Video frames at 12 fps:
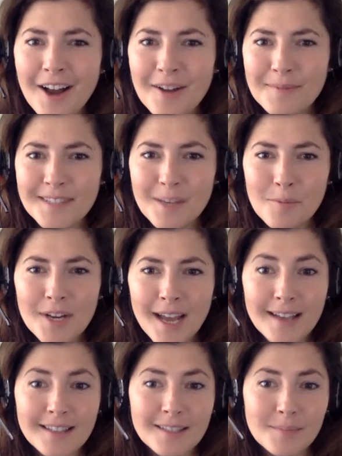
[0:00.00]
someone
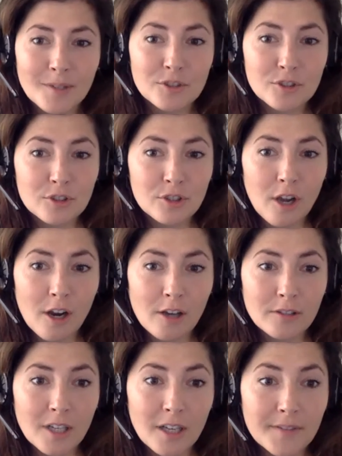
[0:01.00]
asked about
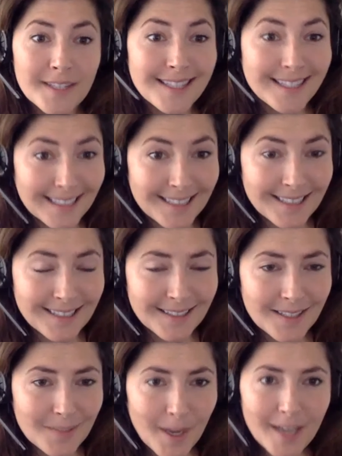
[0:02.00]
Tarlov cyst in
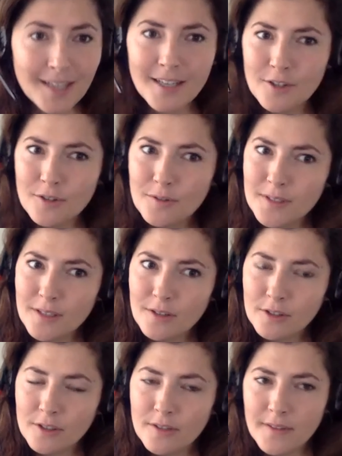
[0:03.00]
the spine. And I know you said
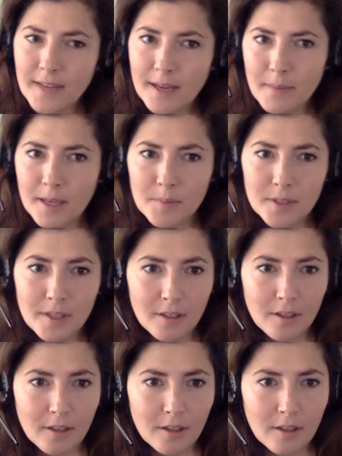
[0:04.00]
earlier that might be a
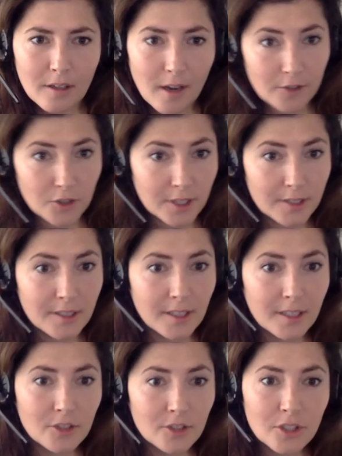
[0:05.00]

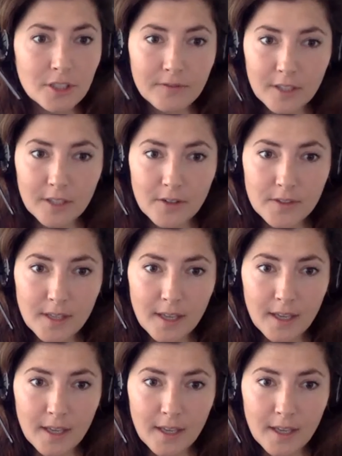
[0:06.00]
contraindication if there's